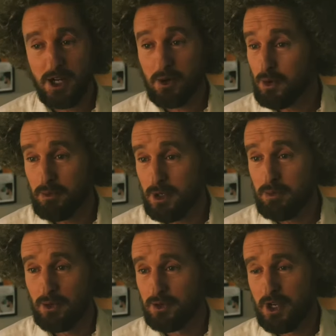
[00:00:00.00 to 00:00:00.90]
resulting
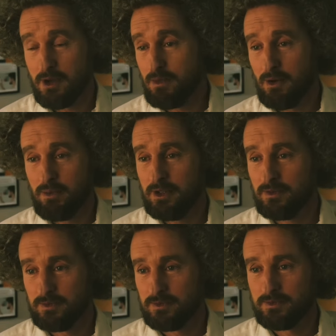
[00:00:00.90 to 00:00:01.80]
in a
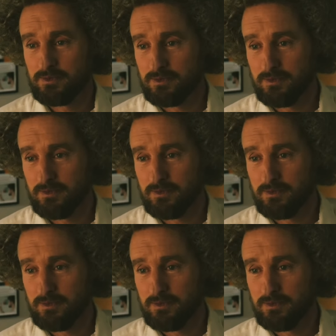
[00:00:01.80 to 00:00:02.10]
disheartening jumble.